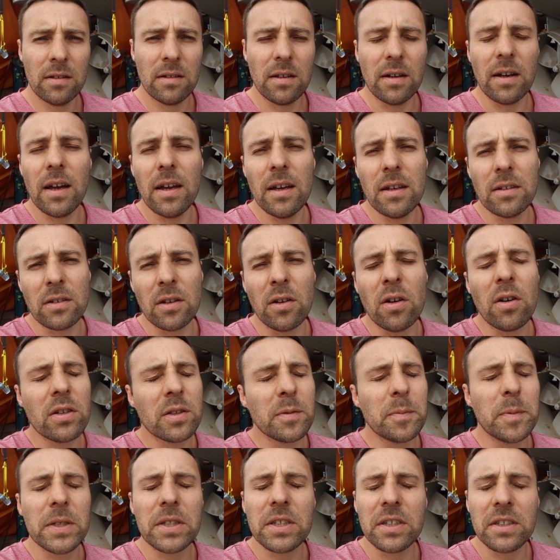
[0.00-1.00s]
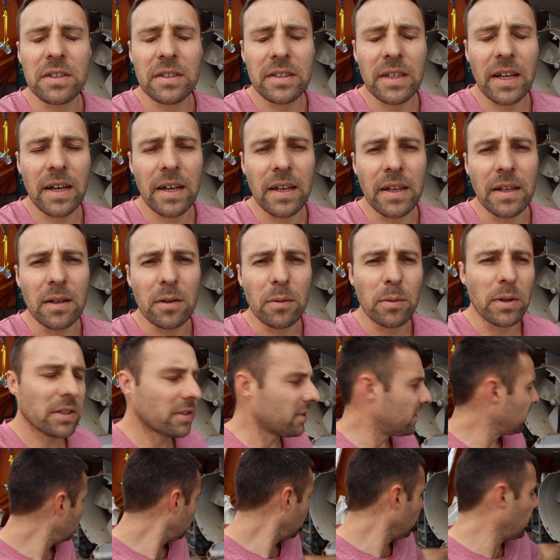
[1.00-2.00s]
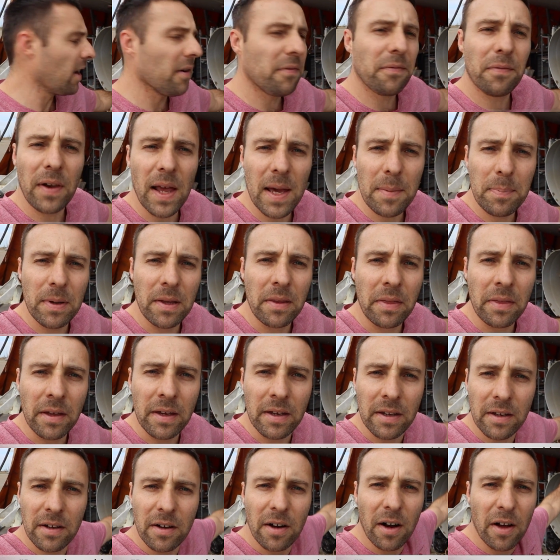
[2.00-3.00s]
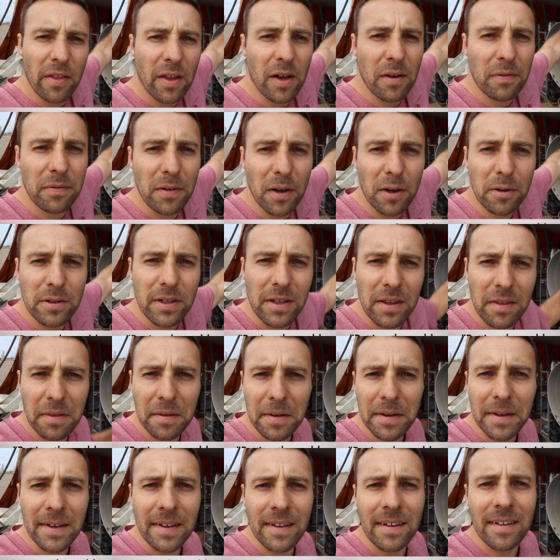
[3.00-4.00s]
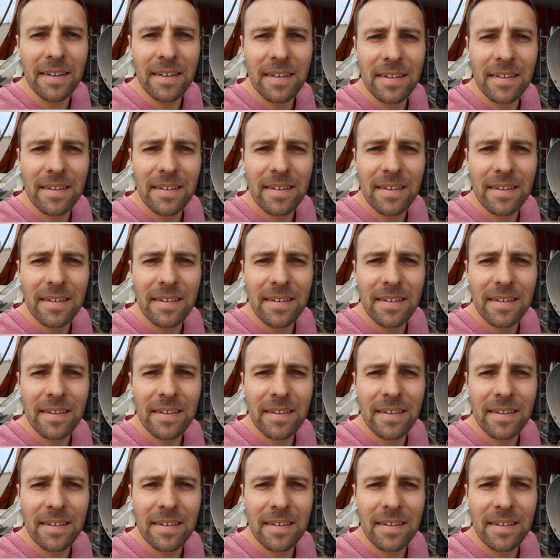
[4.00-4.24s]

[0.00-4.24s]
Today is an auspicious day. We're sticking a flappy thing on the floaty thing.